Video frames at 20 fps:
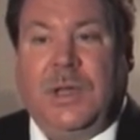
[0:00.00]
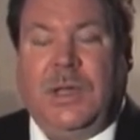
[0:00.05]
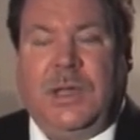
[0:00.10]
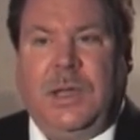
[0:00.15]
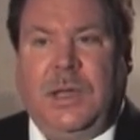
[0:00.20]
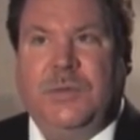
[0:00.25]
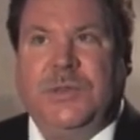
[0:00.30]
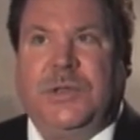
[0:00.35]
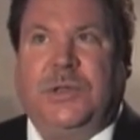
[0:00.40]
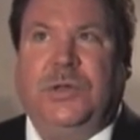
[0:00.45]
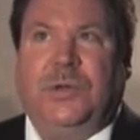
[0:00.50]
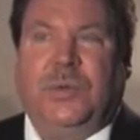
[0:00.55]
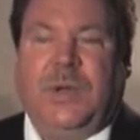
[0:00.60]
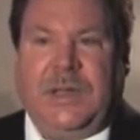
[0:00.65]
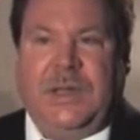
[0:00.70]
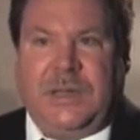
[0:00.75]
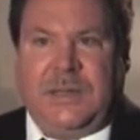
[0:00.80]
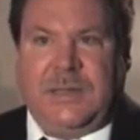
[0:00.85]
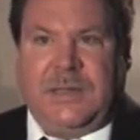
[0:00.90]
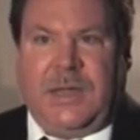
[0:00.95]
It was a
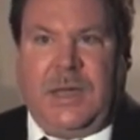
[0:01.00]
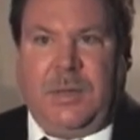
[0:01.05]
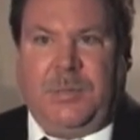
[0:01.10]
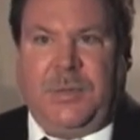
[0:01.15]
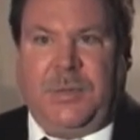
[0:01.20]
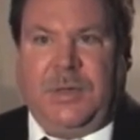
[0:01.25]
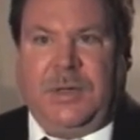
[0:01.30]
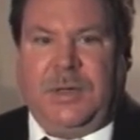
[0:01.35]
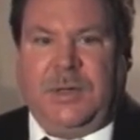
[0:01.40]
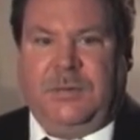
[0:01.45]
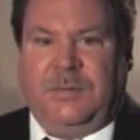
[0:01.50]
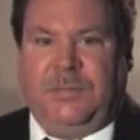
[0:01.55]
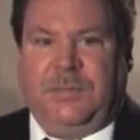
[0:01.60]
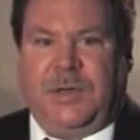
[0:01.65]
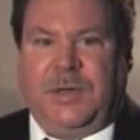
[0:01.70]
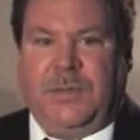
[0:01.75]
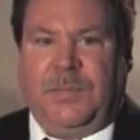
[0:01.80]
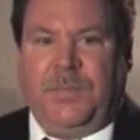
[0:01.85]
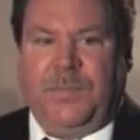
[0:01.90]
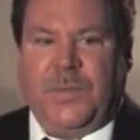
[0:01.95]
great example
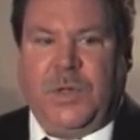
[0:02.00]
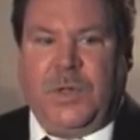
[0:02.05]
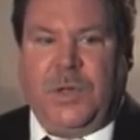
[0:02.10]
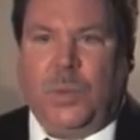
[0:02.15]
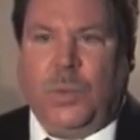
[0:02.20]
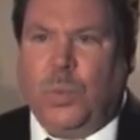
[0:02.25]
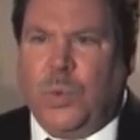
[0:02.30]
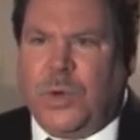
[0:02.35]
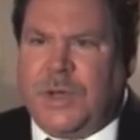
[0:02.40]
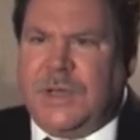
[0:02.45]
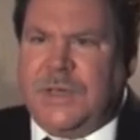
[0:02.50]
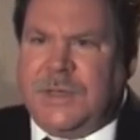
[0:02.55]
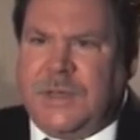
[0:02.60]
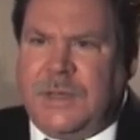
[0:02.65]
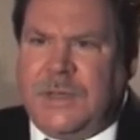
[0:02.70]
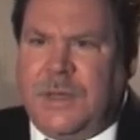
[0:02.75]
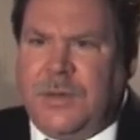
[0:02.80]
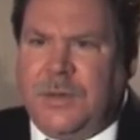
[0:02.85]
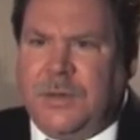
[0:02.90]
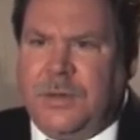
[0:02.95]
of working
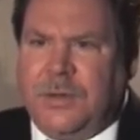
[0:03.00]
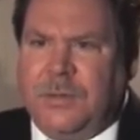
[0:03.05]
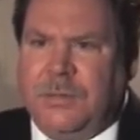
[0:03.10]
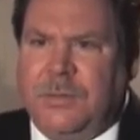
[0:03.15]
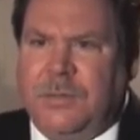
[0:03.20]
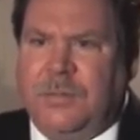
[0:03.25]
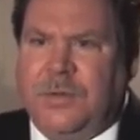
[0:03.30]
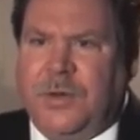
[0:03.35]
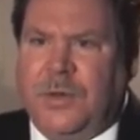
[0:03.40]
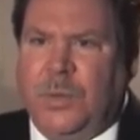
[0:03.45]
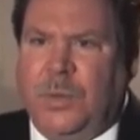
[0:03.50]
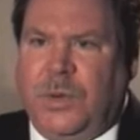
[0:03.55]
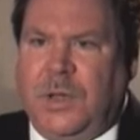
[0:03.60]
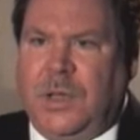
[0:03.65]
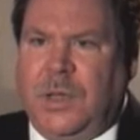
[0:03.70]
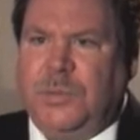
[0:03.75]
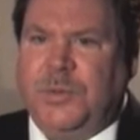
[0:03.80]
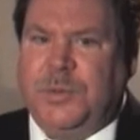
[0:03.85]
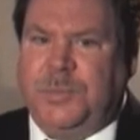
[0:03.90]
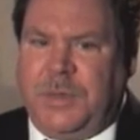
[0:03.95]
together very
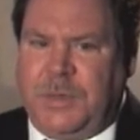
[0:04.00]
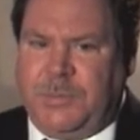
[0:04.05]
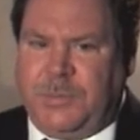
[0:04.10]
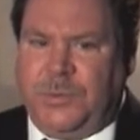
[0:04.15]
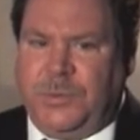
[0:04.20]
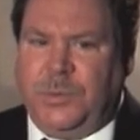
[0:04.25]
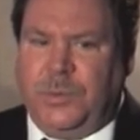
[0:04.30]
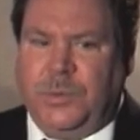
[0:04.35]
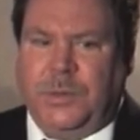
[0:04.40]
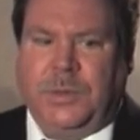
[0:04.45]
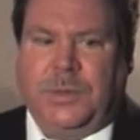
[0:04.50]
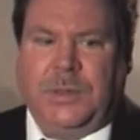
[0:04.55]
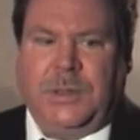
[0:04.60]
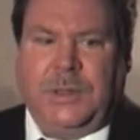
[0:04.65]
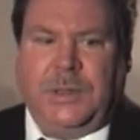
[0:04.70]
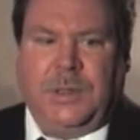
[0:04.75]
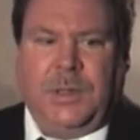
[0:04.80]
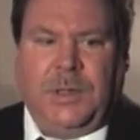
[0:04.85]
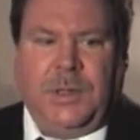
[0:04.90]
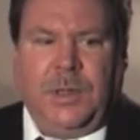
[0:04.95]
well with people who were